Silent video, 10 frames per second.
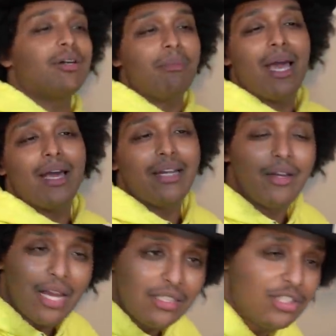them, man.
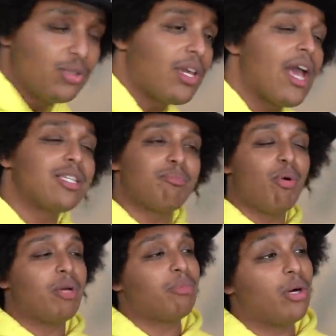And LD2K has a
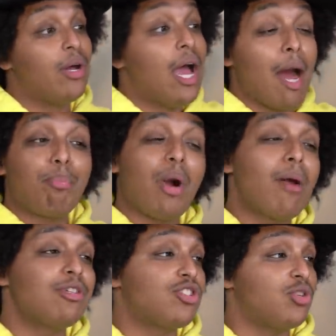point, bro, I
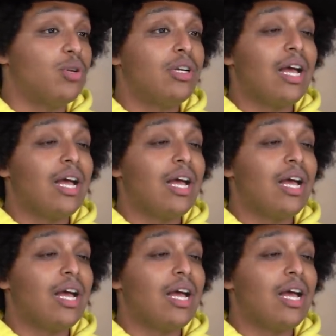promise you.